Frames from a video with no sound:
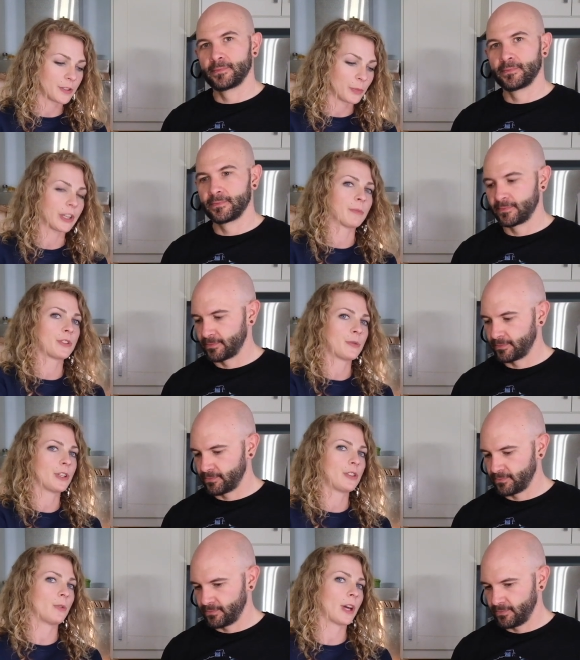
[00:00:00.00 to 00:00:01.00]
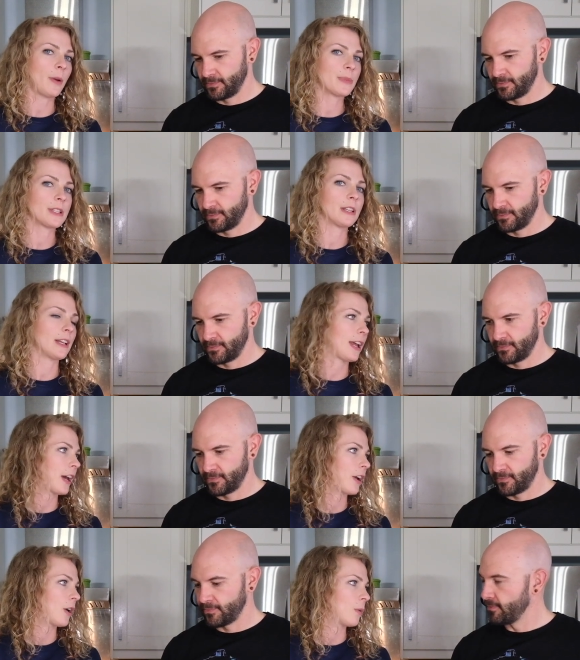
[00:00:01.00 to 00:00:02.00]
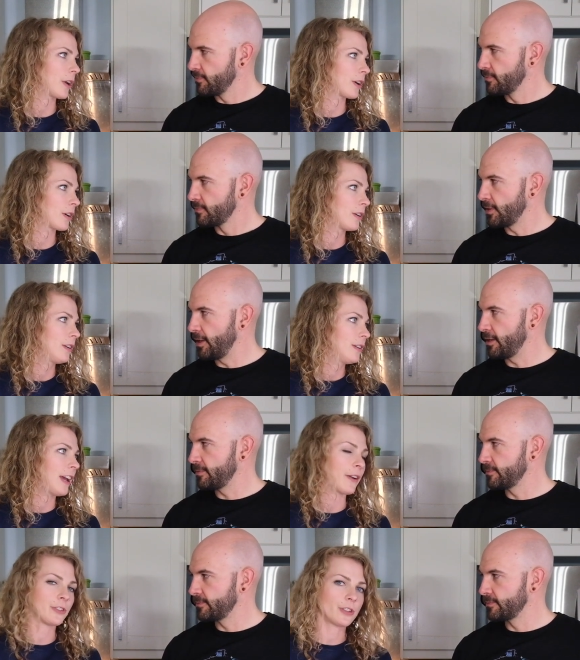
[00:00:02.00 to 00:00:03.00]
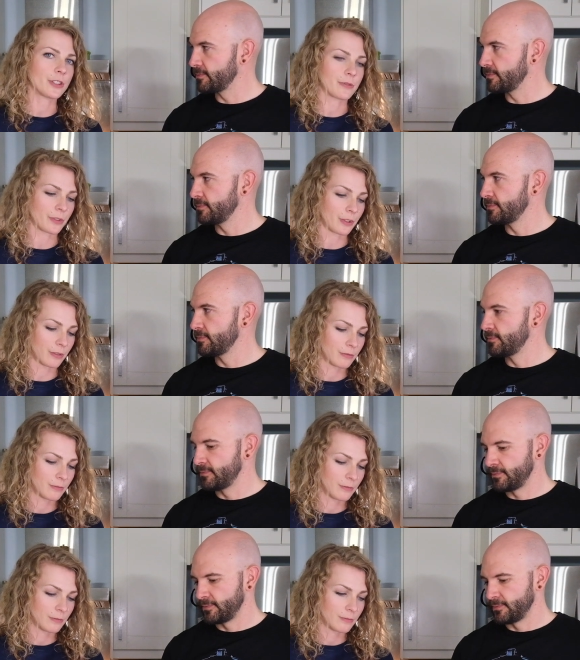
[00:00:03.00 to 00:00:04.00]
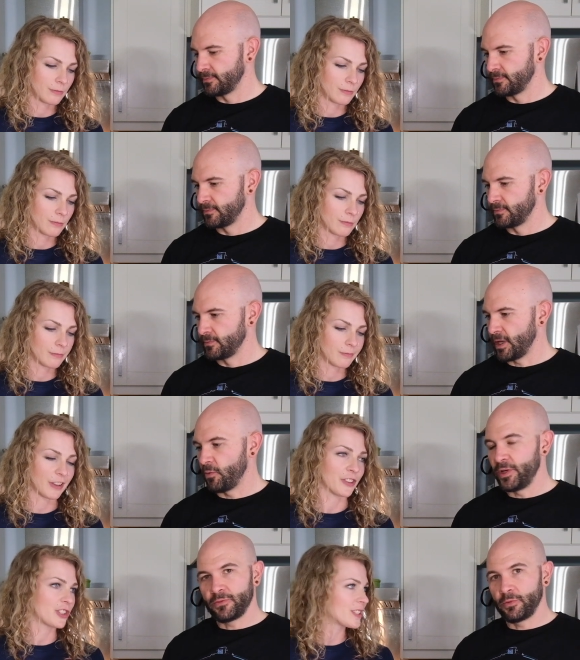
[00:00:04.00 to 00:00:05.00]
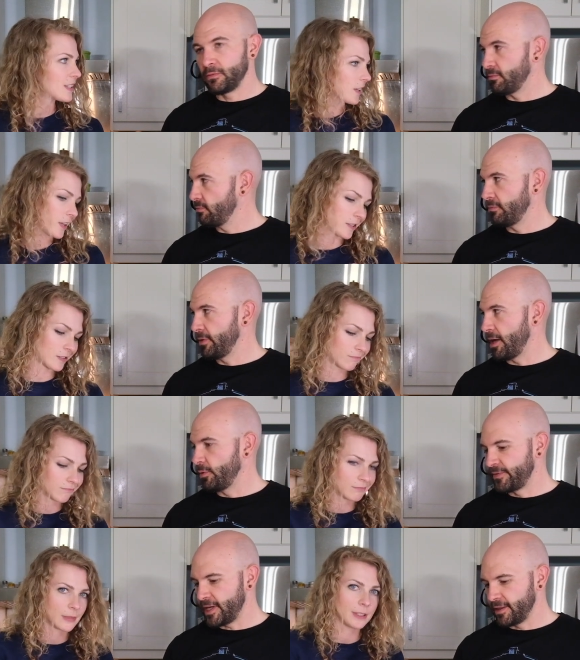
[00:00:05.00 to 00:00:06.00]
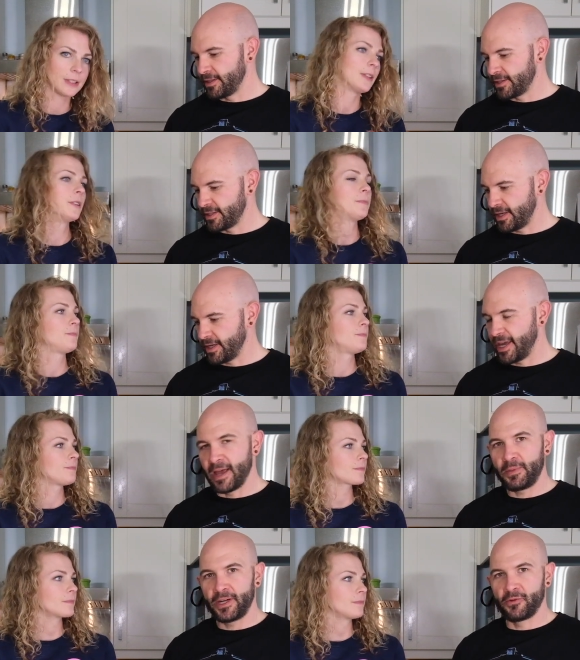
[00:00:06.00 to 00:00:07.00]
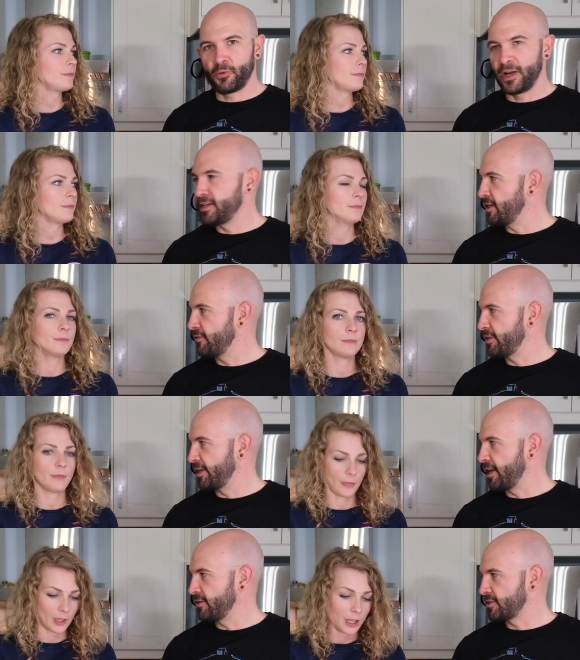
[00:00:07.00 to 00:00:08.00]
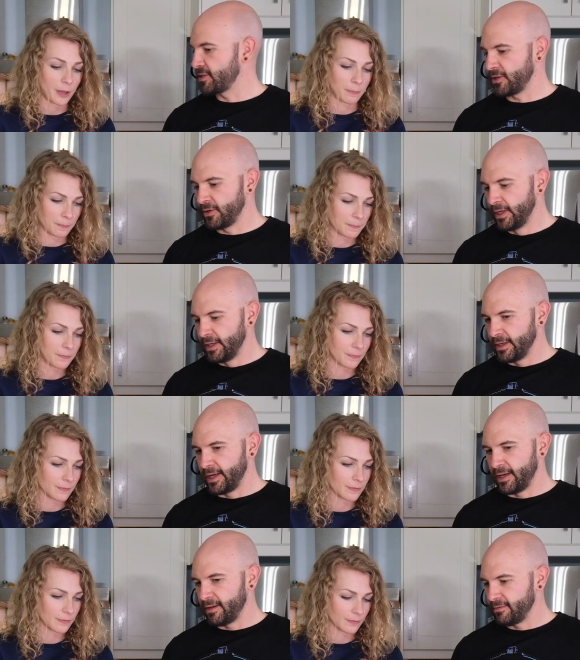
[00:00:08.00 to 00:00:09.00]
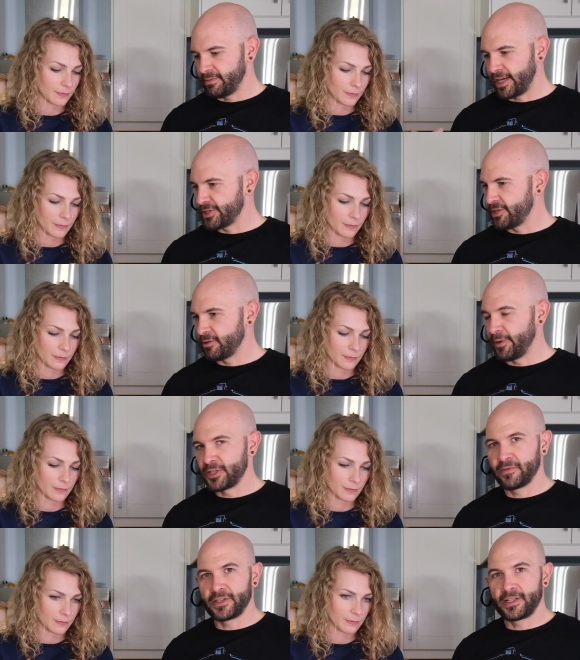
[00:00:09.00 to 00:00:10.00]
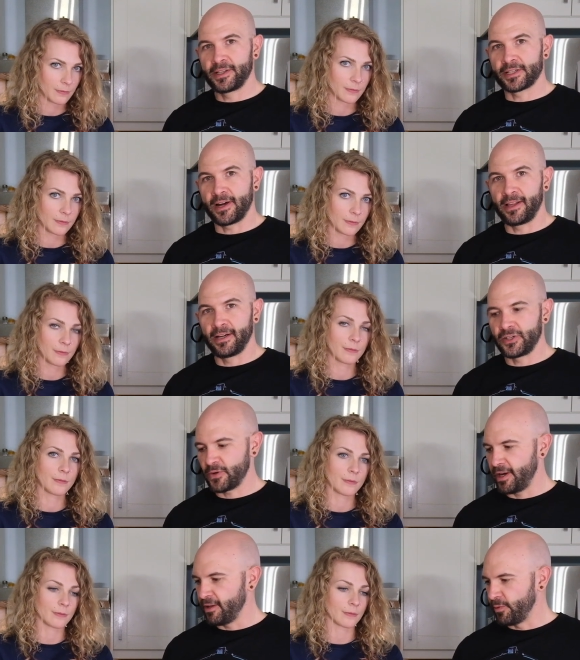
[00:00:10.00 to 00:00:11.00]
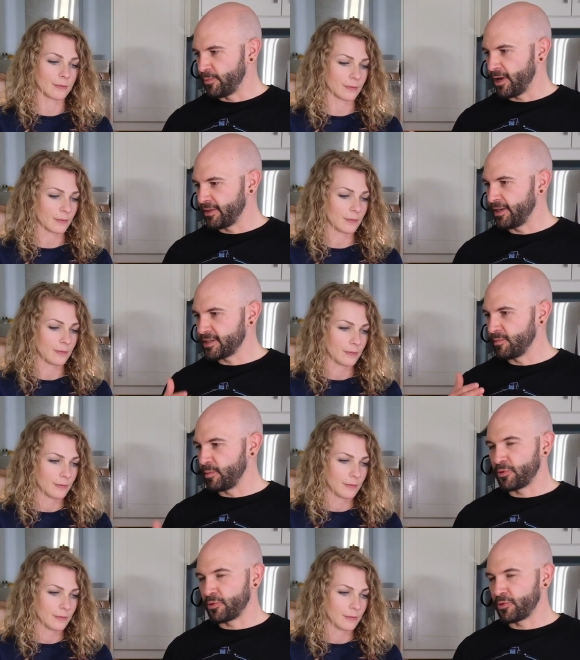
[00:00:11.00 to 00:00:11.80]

Speaker 1: split it between two cups and then add hot water yeah. after just for and we, efficiency, I guess. Yeah, we've
Speaker 2: taken this uh, camping and running and everything else. Yeah. So uh, last year, a bunch of us did the Skyline Trail, and we brought this and we